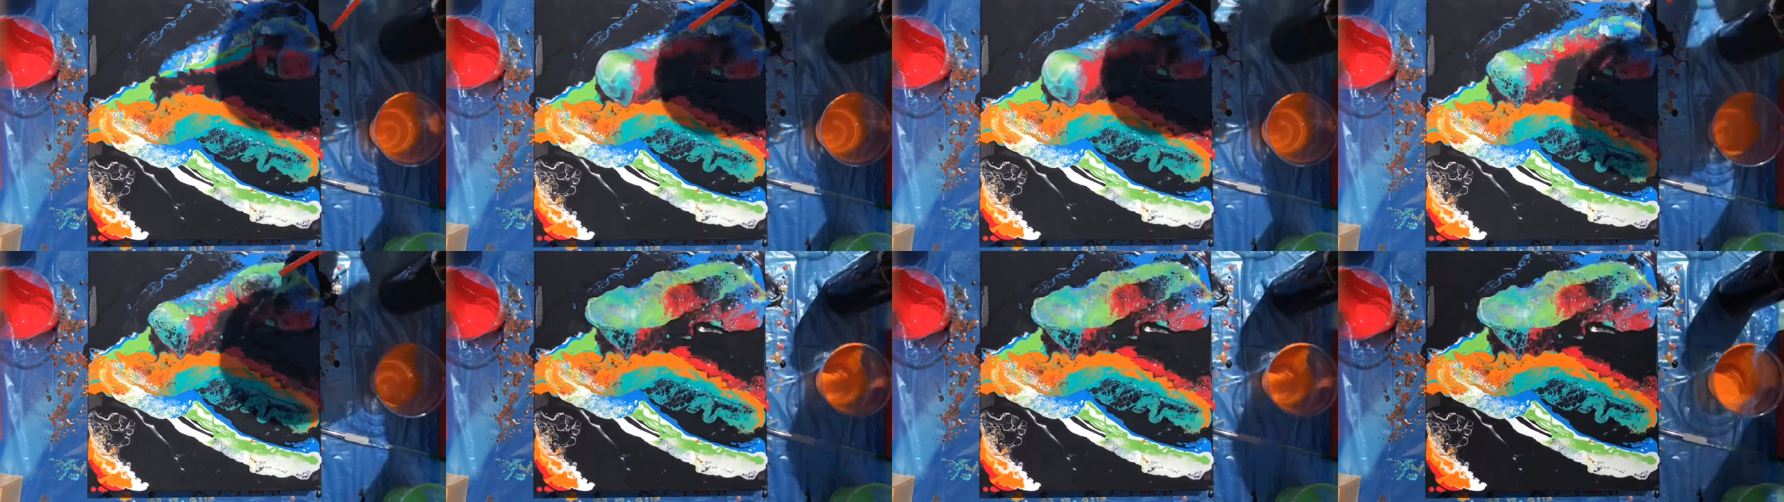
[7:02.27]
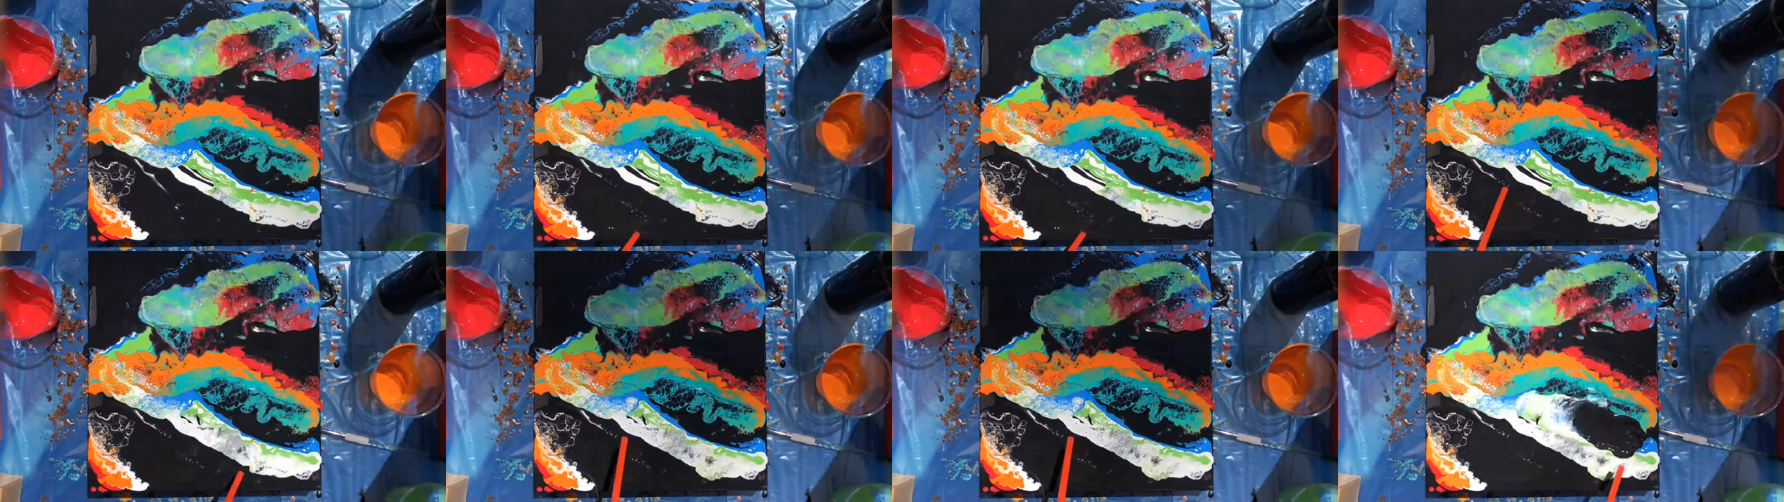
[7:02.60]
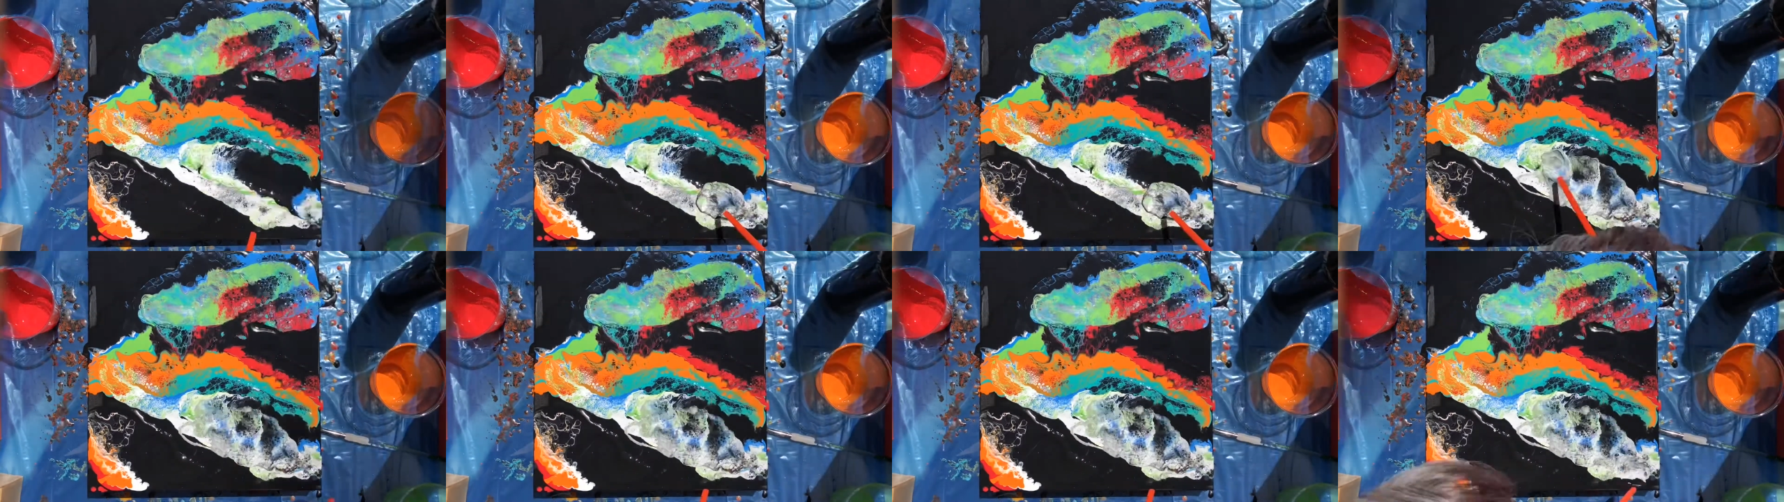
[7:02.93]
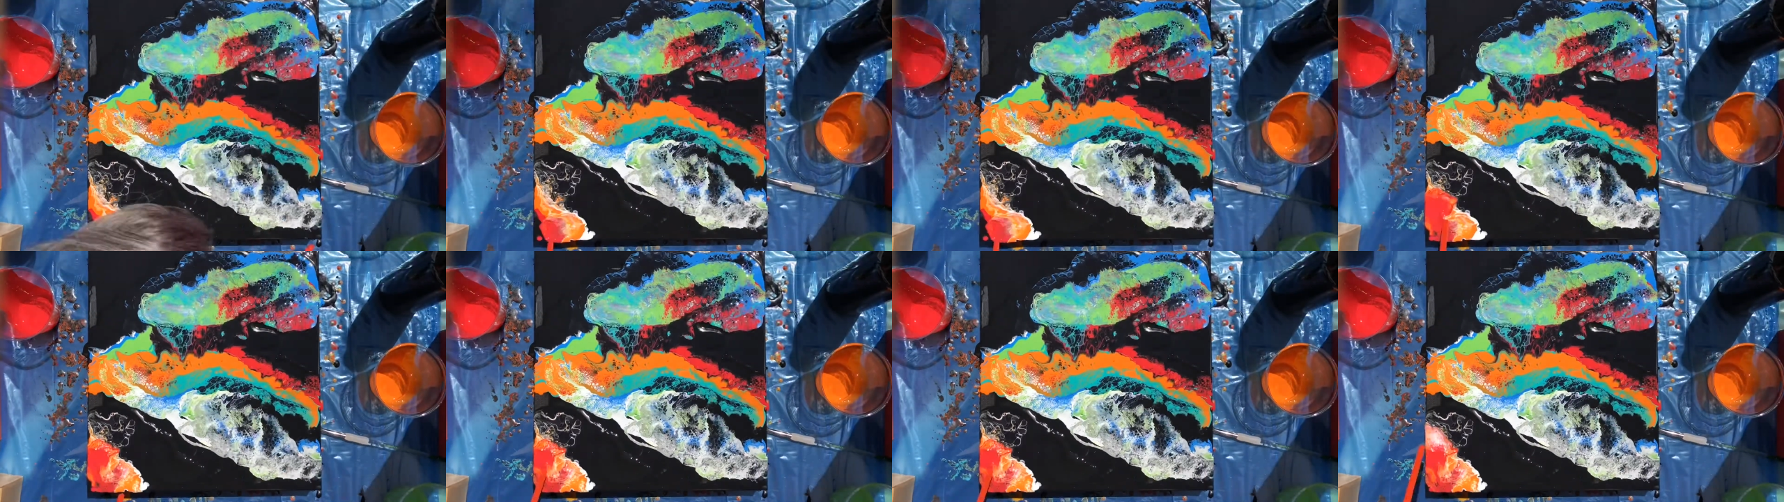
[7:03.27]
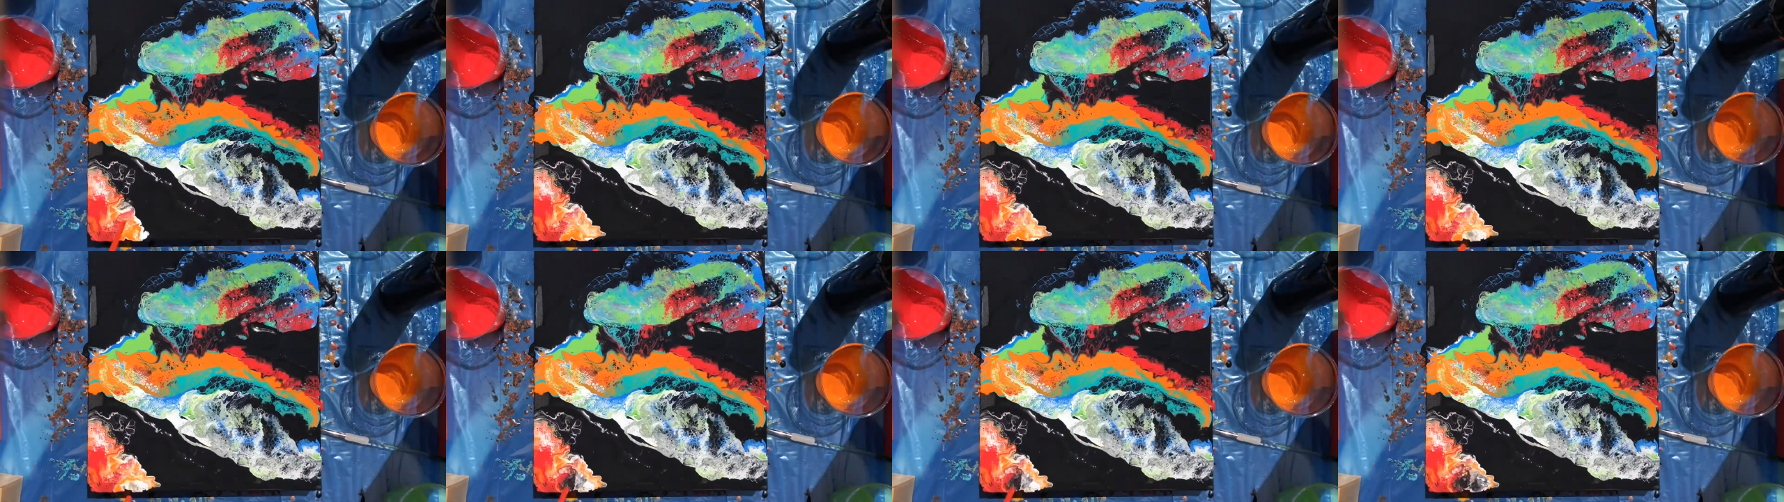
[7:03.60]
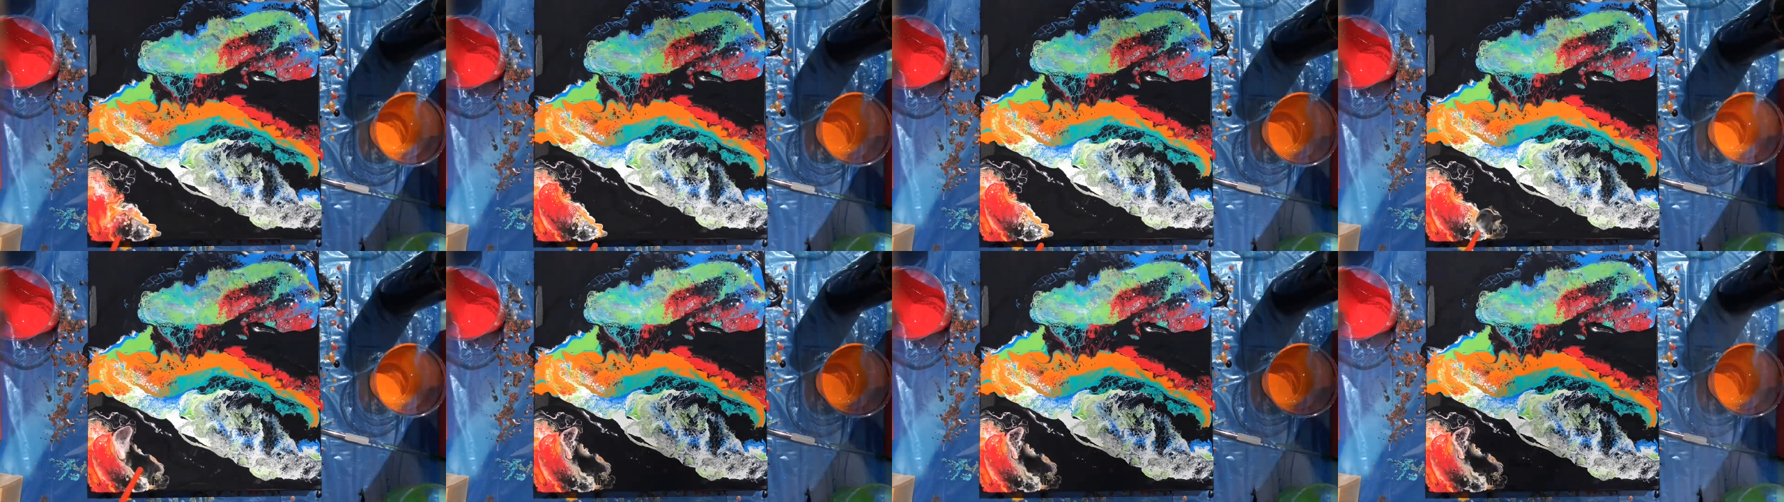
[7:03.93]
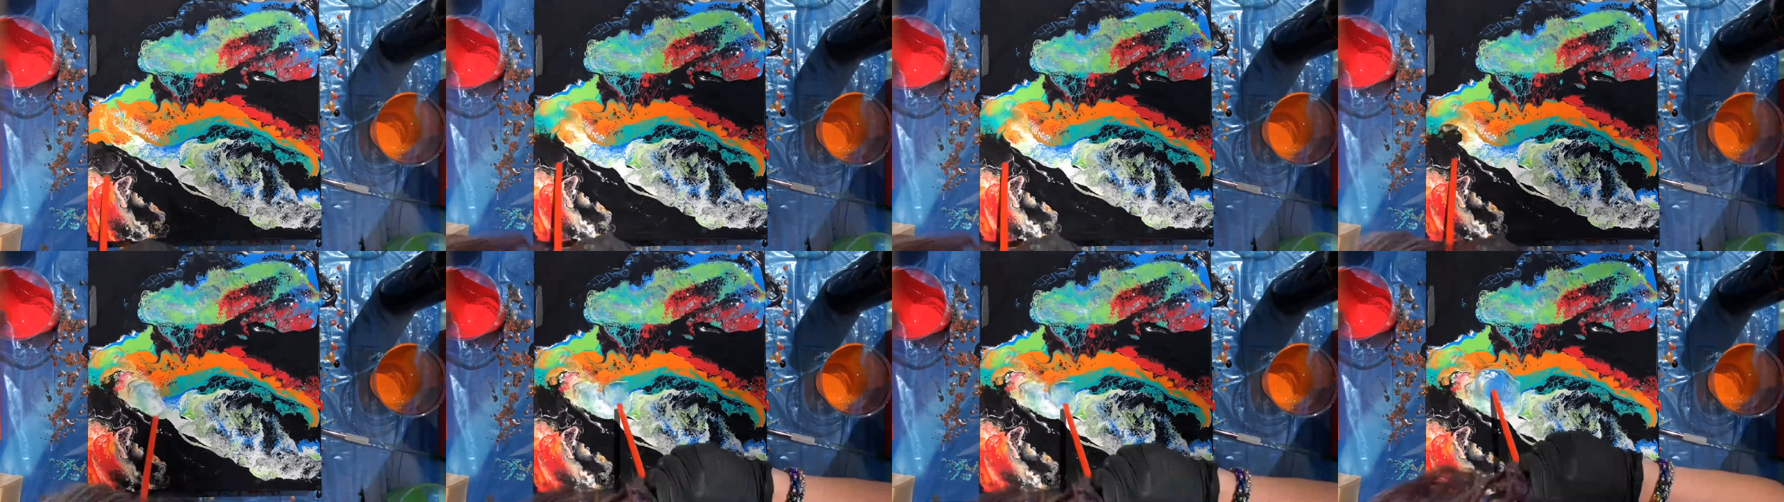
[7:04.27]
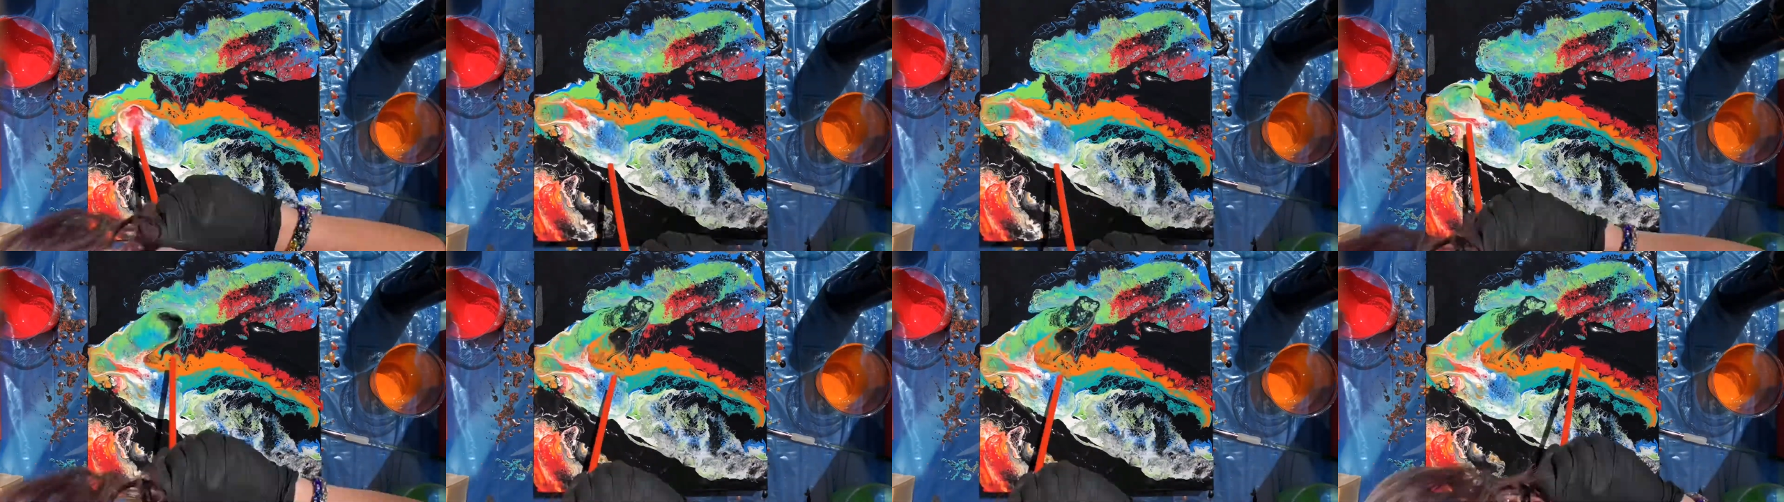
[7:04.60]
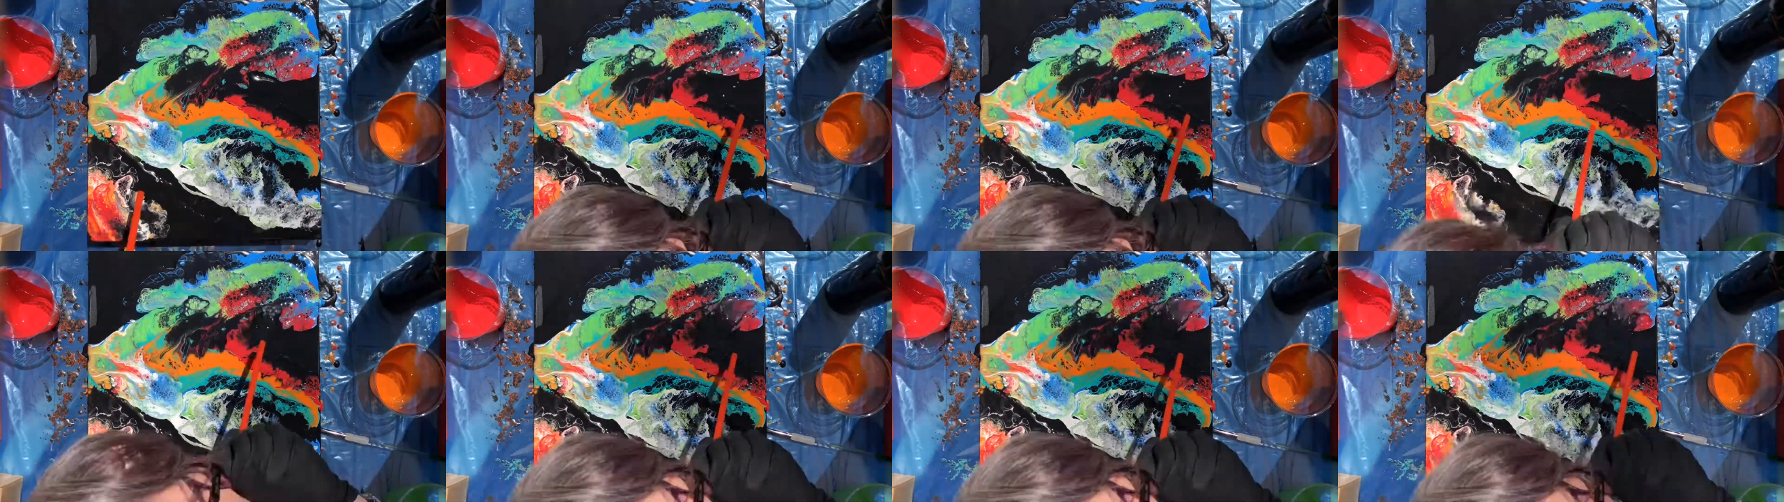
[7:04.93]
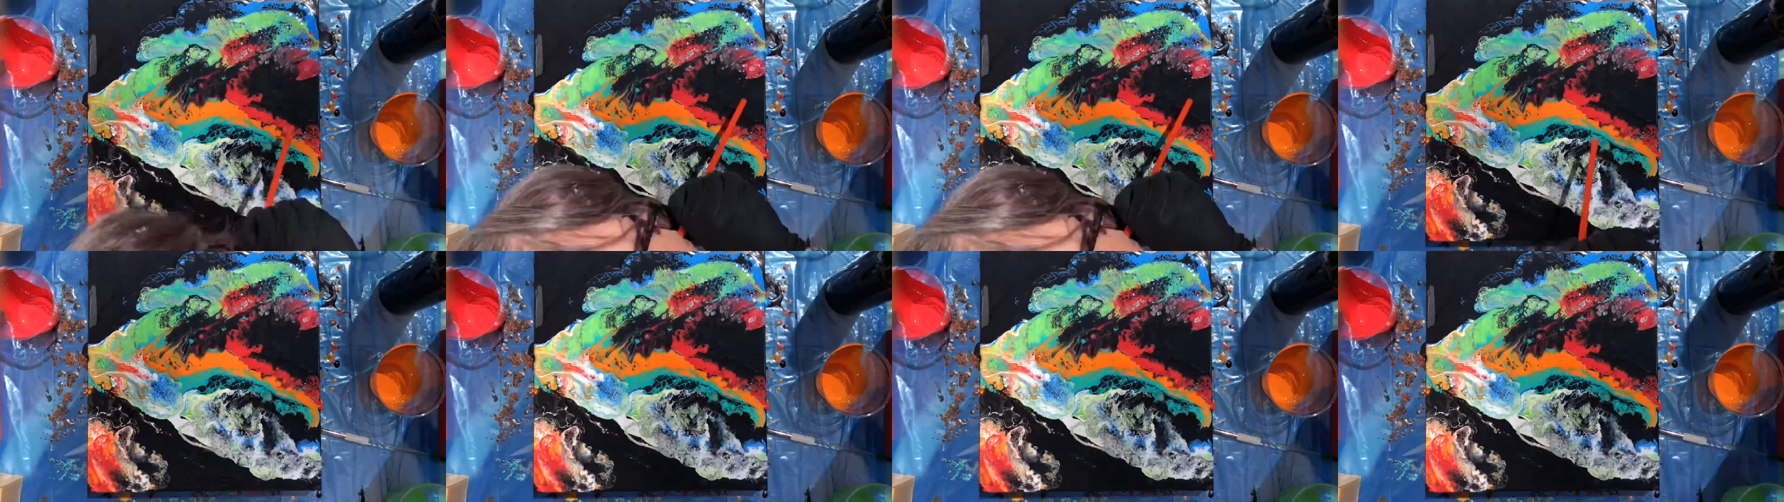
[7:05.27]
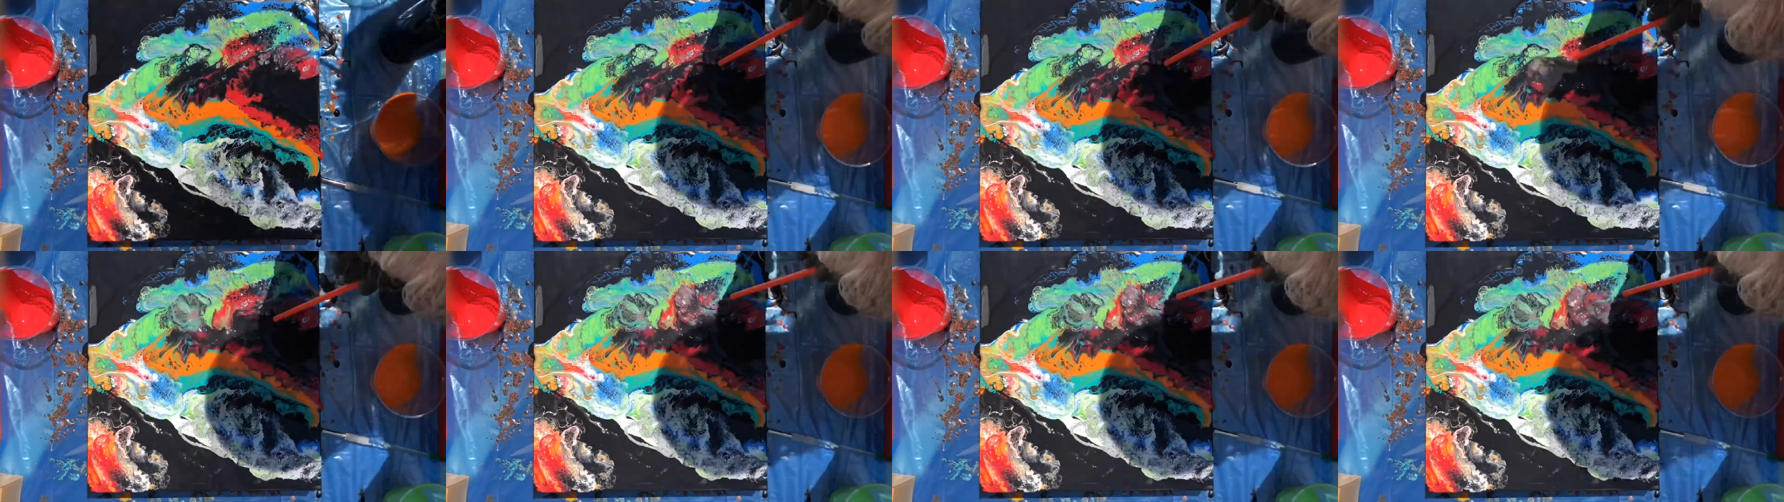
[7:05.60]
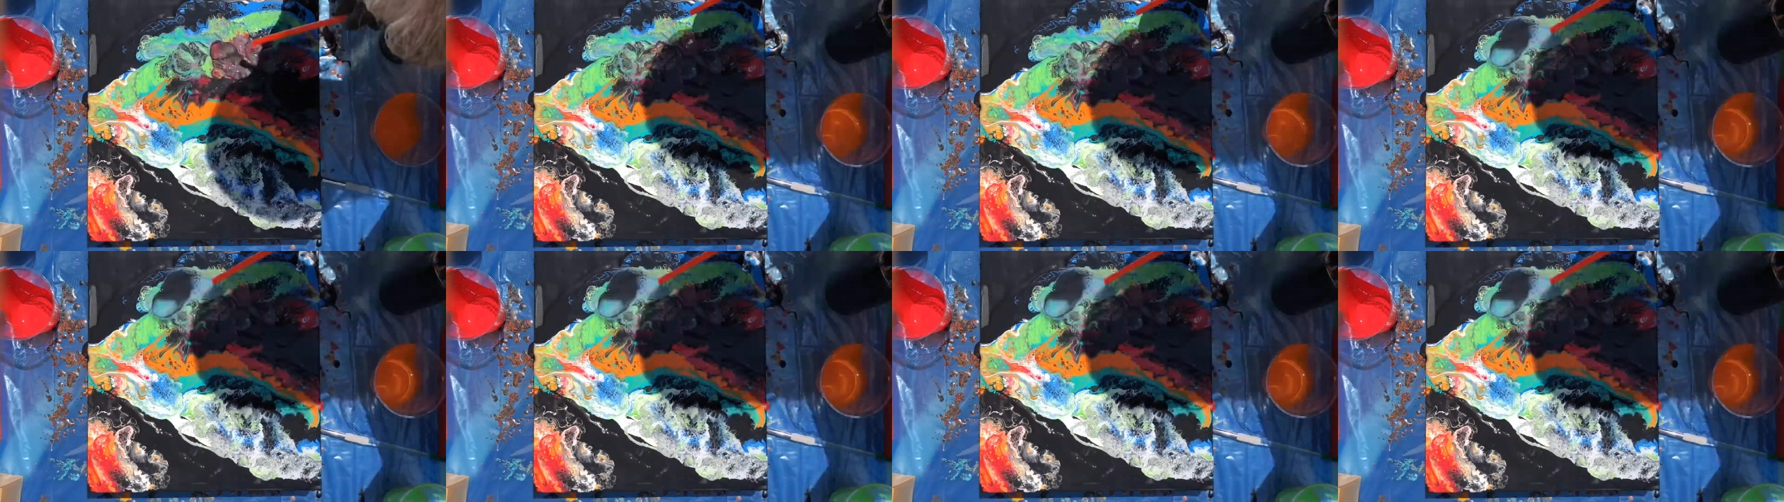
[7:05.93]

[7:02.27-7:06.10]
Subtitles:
Nobody's mouth can be seen.